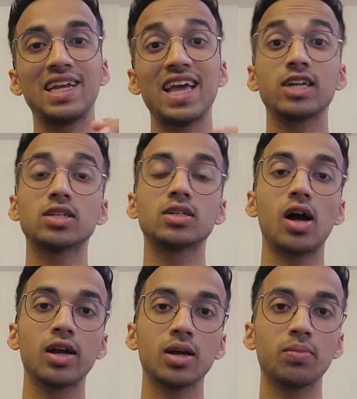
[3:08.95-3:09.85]
Tech
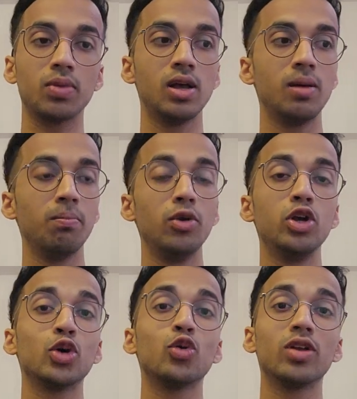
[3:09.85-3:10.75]
Startup,
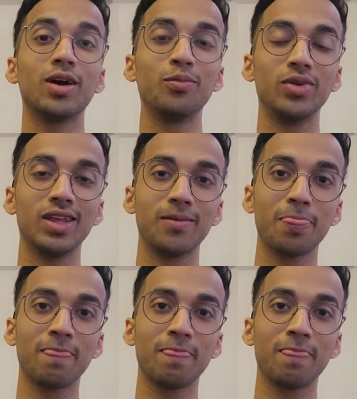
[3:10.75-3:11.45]
Build Your Own Company.